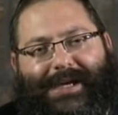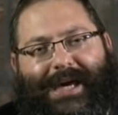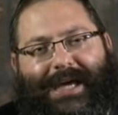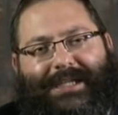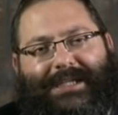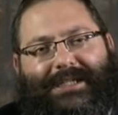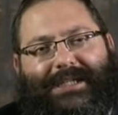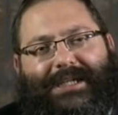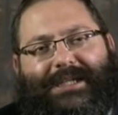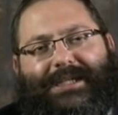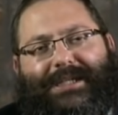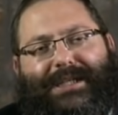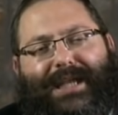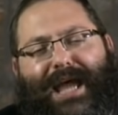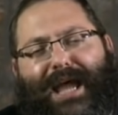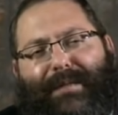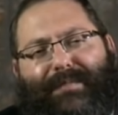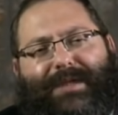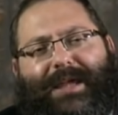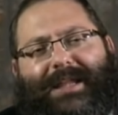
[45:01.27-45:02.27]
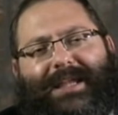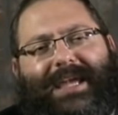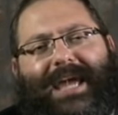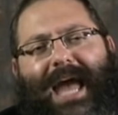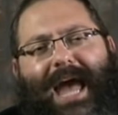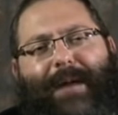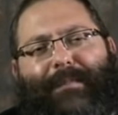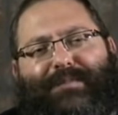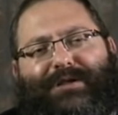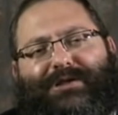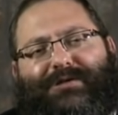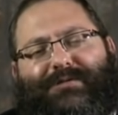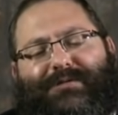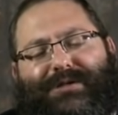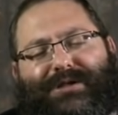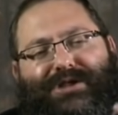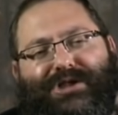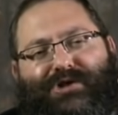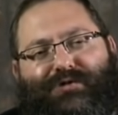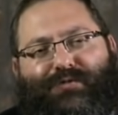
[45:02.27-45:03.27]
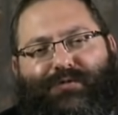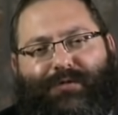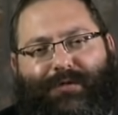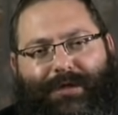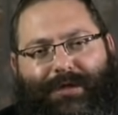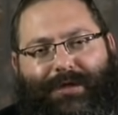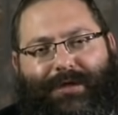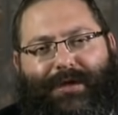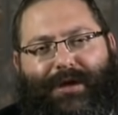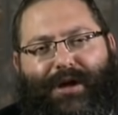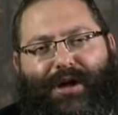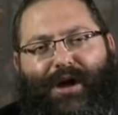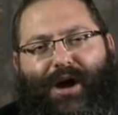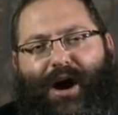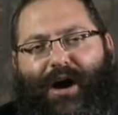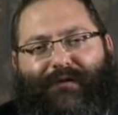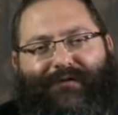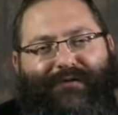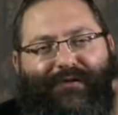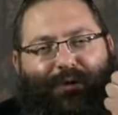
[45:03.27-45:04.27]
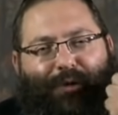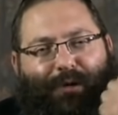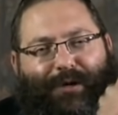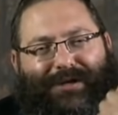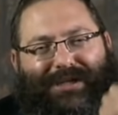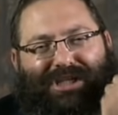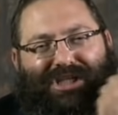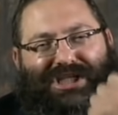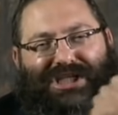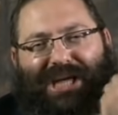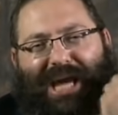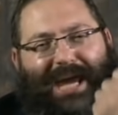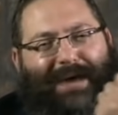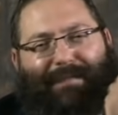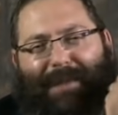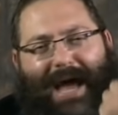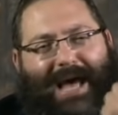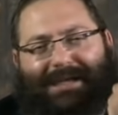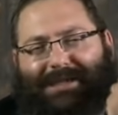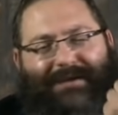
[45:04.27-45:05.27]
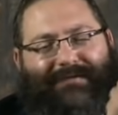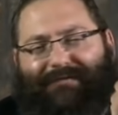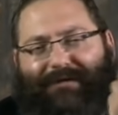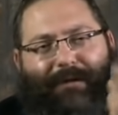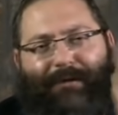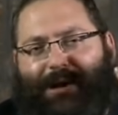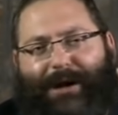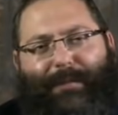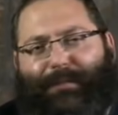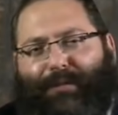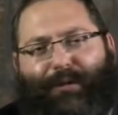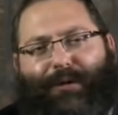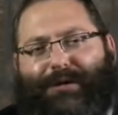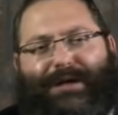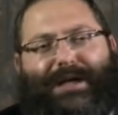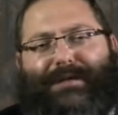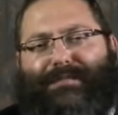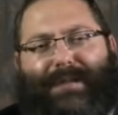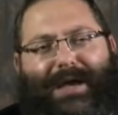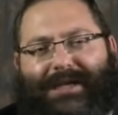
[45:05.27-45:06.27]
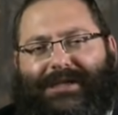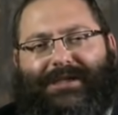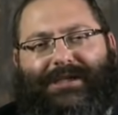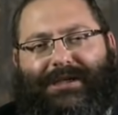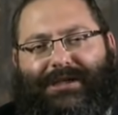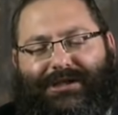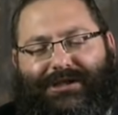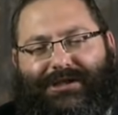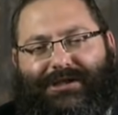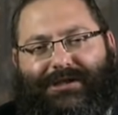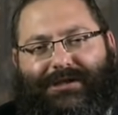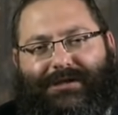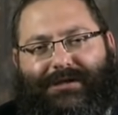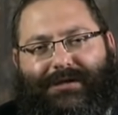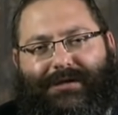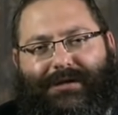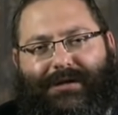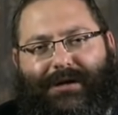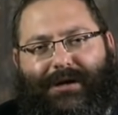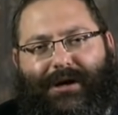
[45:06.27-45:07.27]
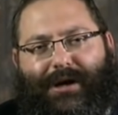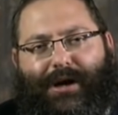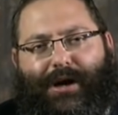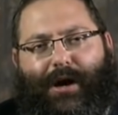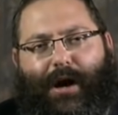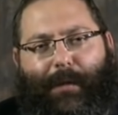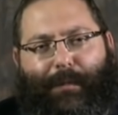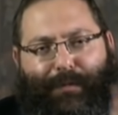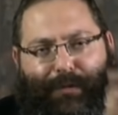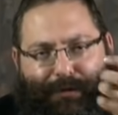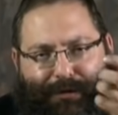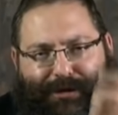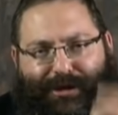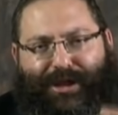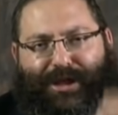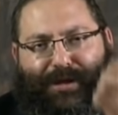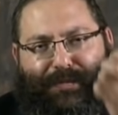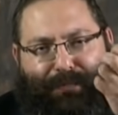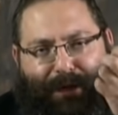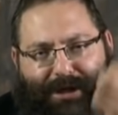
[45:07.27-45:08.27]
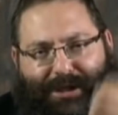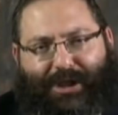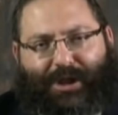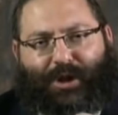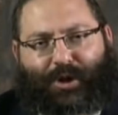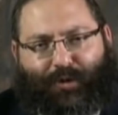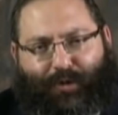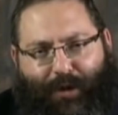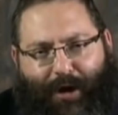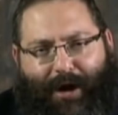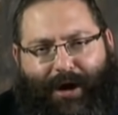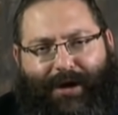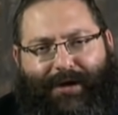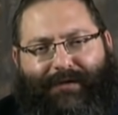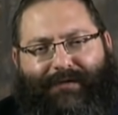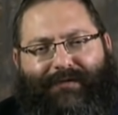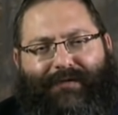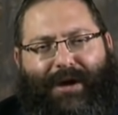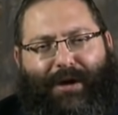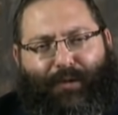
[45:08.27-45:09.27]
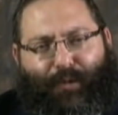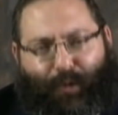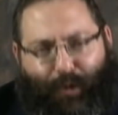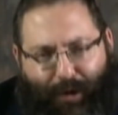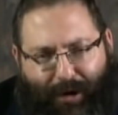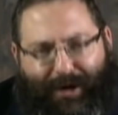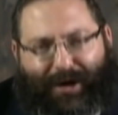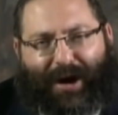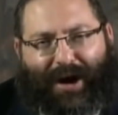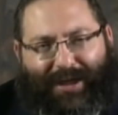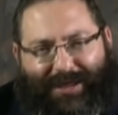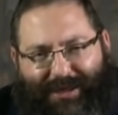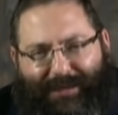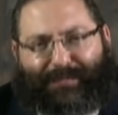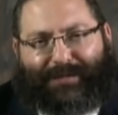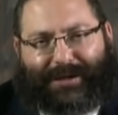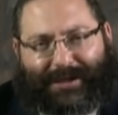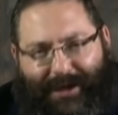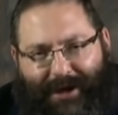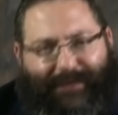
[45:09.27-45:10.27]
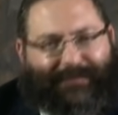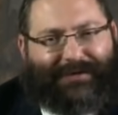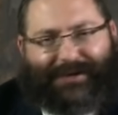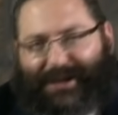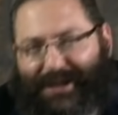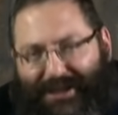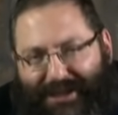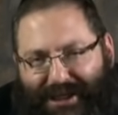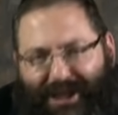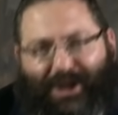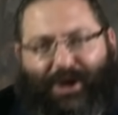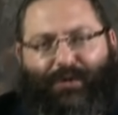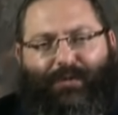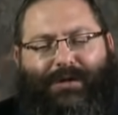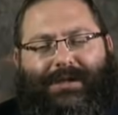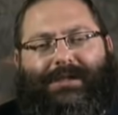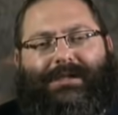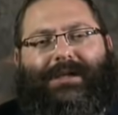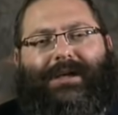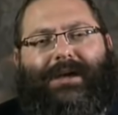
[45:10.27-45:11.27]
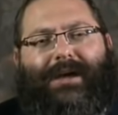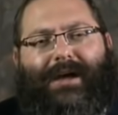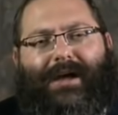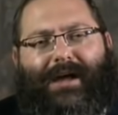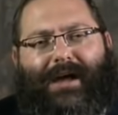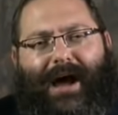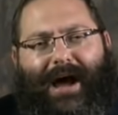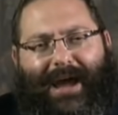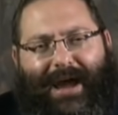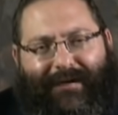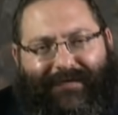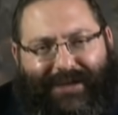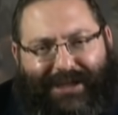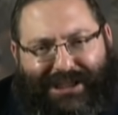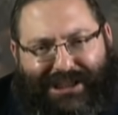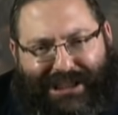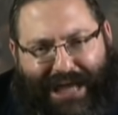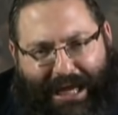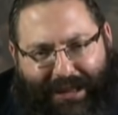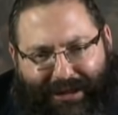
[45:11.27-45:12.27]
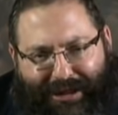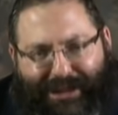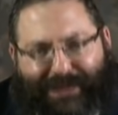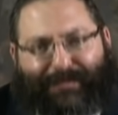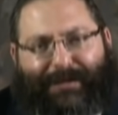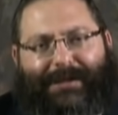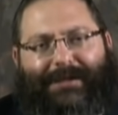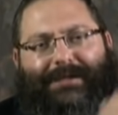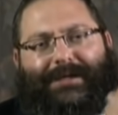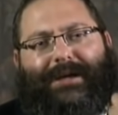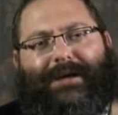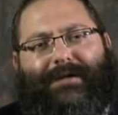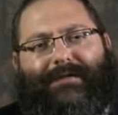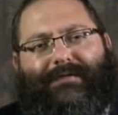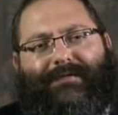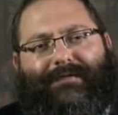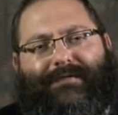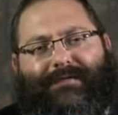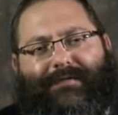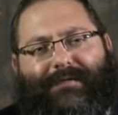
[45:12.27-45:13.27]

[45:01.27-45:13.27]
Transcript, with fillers: It's this name that captures the truth. Of course, Shem has a very important message. A person must strive and work on themselves continuously. I have to challenge myself